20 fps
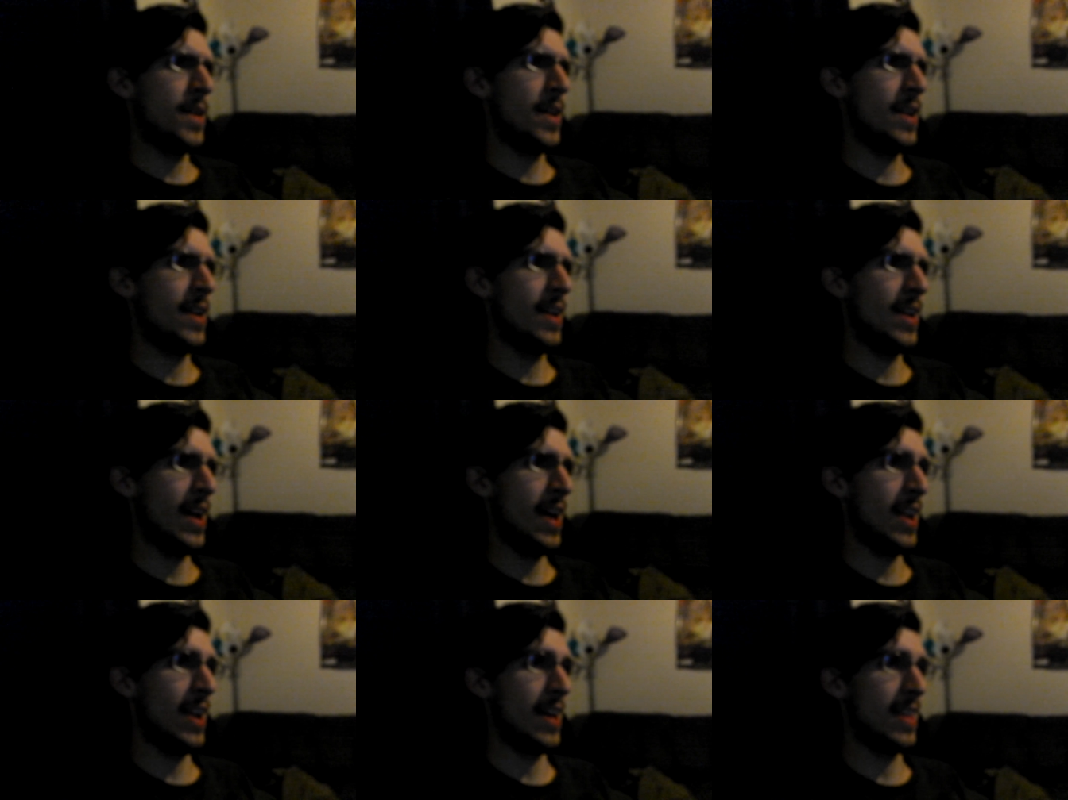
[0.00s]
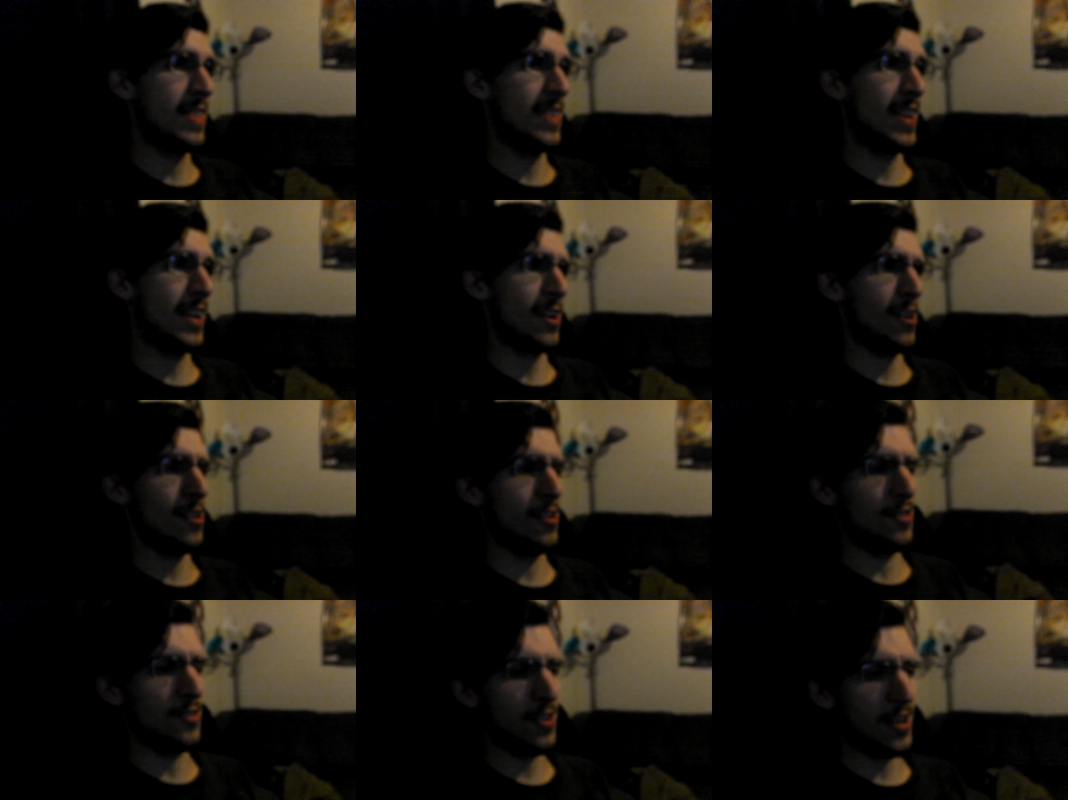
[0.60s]
and I think
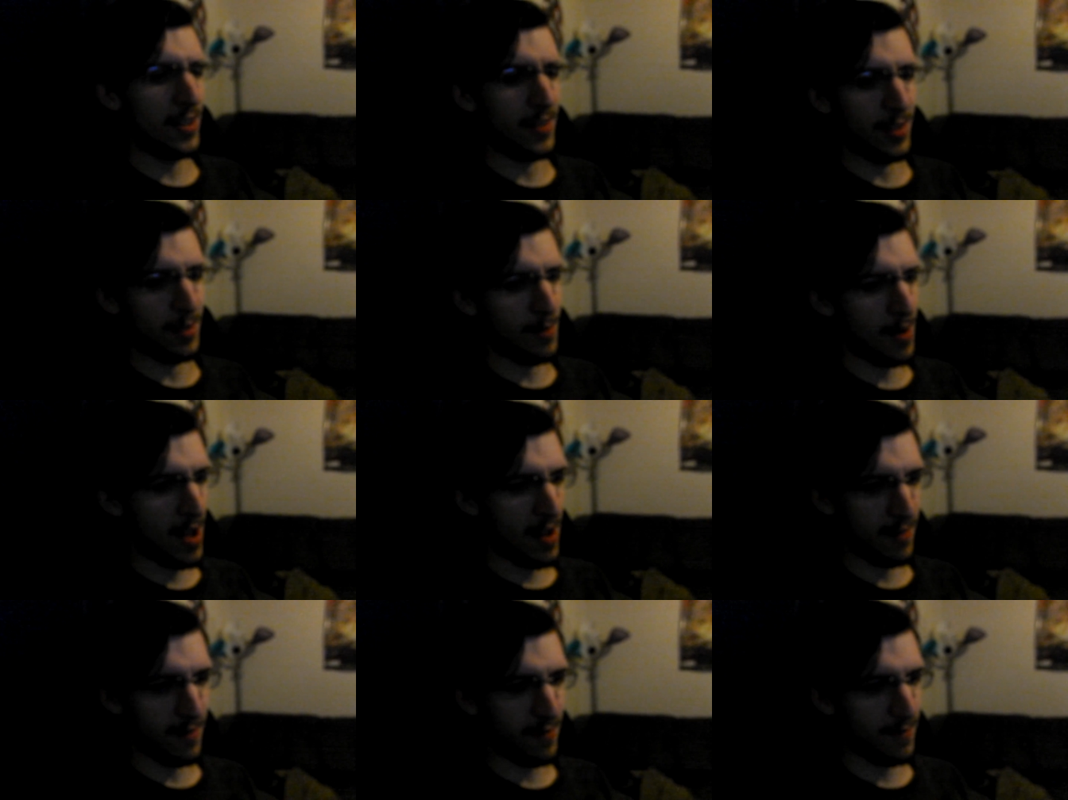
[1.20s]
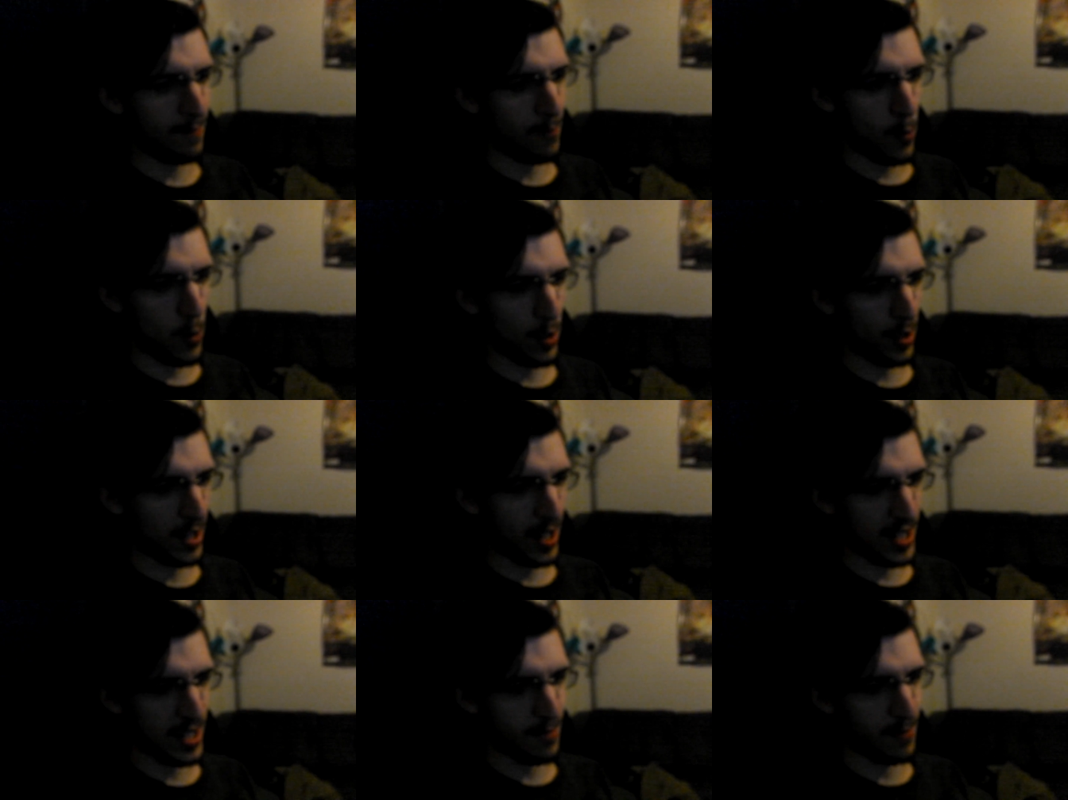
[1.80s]
all three of them have more
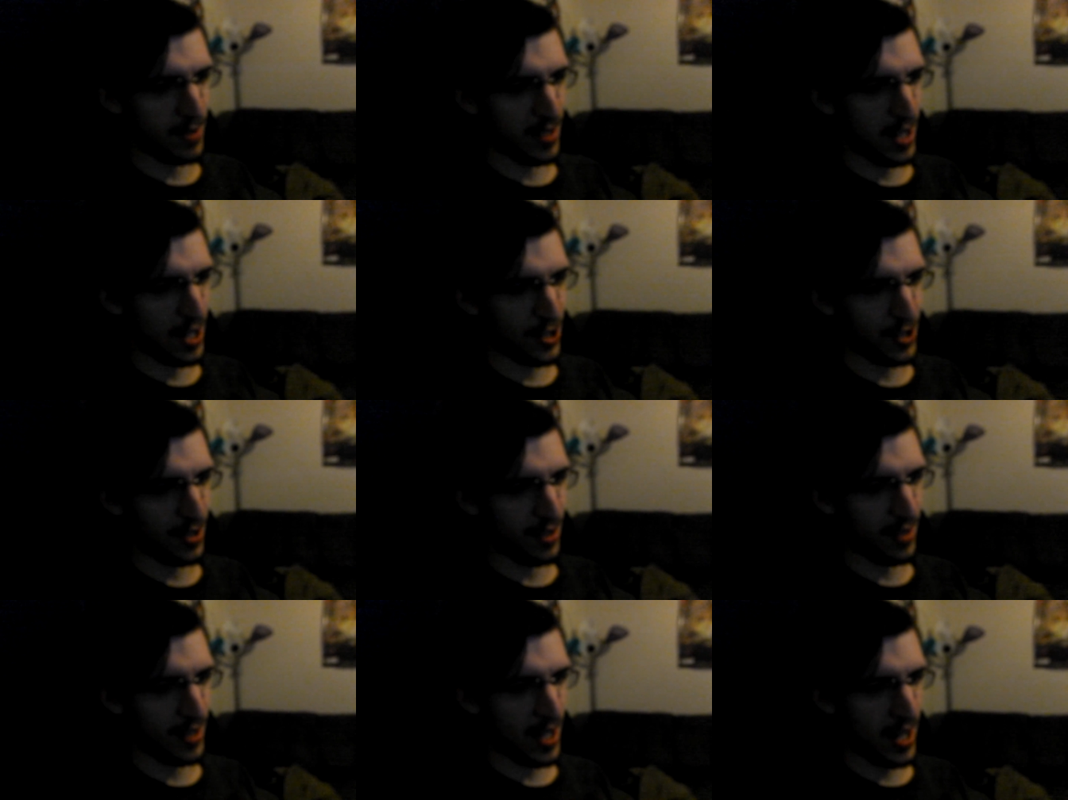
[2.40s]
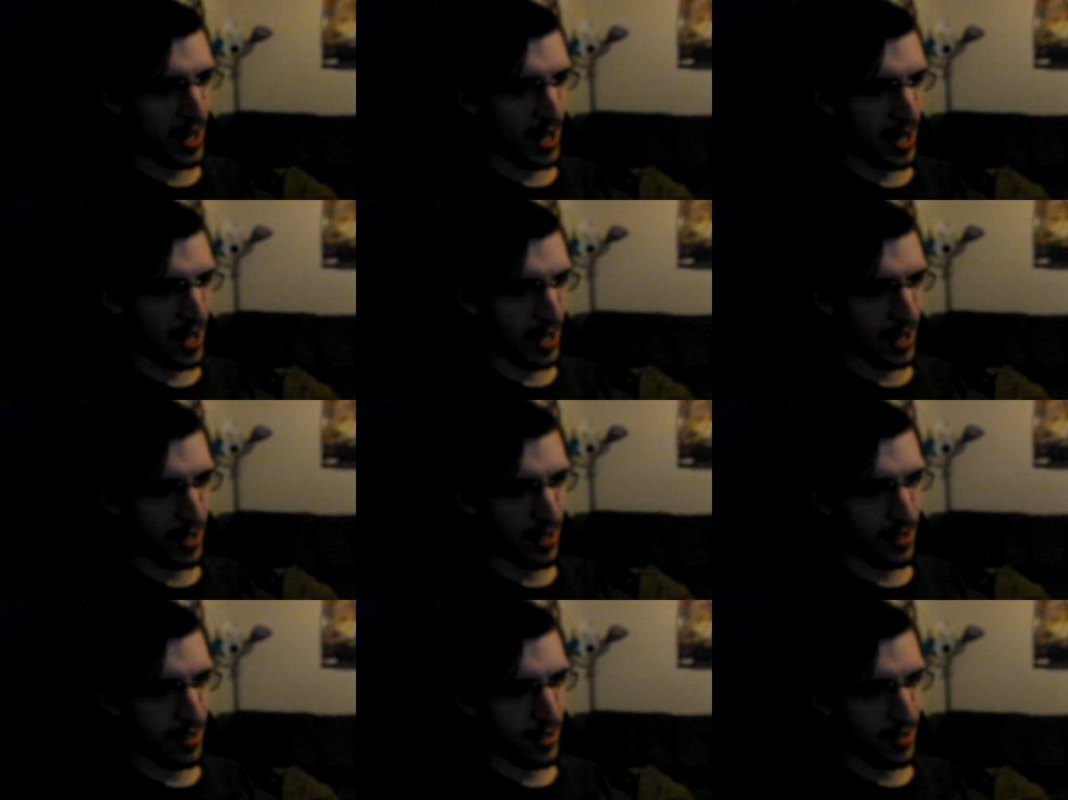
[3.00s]
customization than
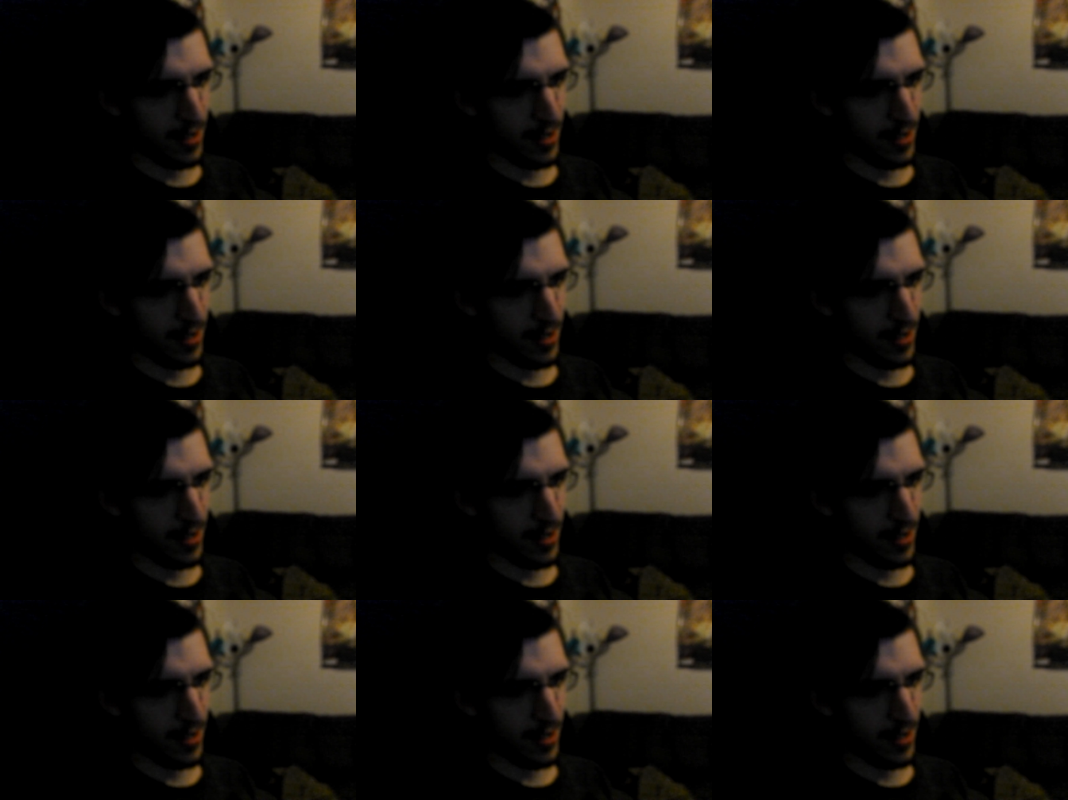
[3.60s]
uh,